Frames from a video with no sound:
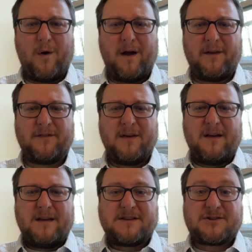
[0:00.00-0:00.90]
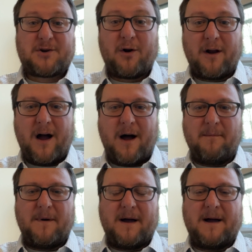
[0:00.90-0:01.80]
was stirred
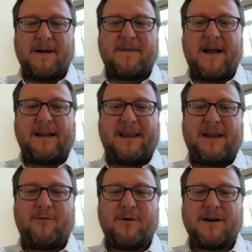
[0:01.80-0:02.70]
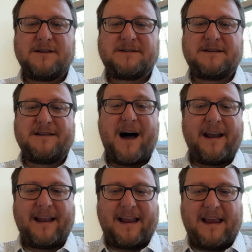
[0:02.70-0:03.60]
up, that he was
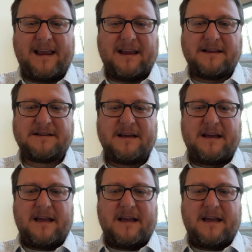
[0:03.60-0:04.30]
not at ease.